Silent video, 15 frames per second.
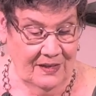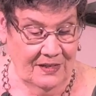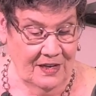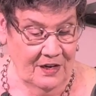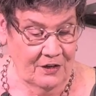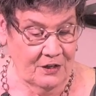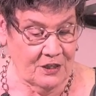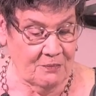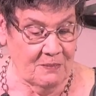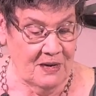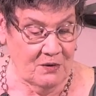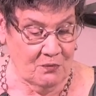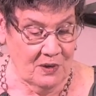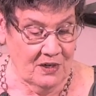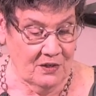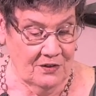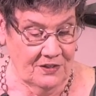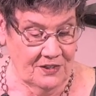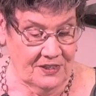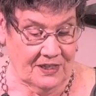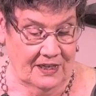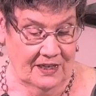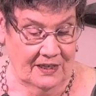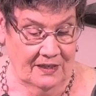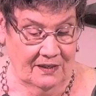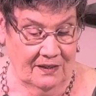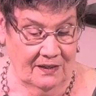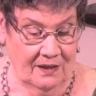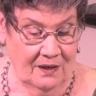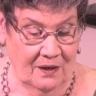Years may wrinkle the
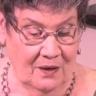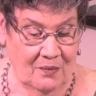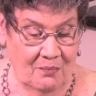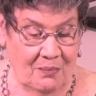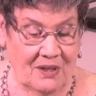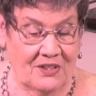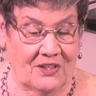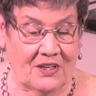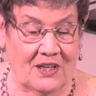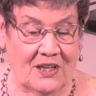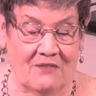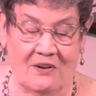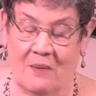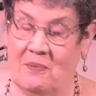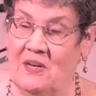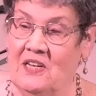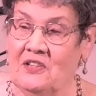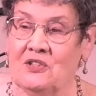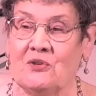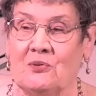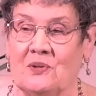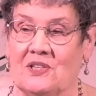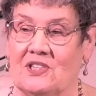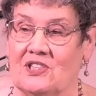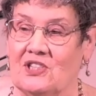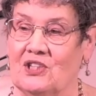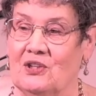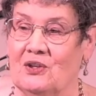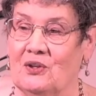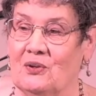skin, but to give up
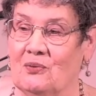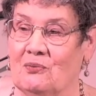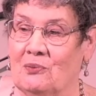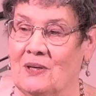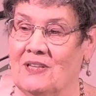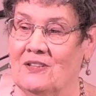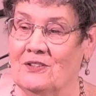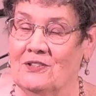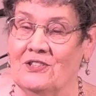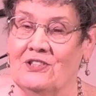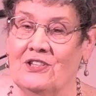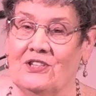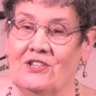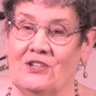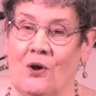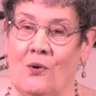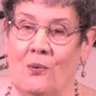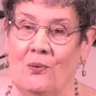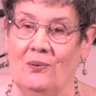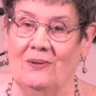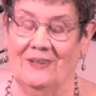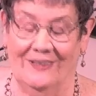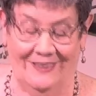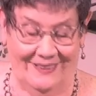interest wrinkles the soul.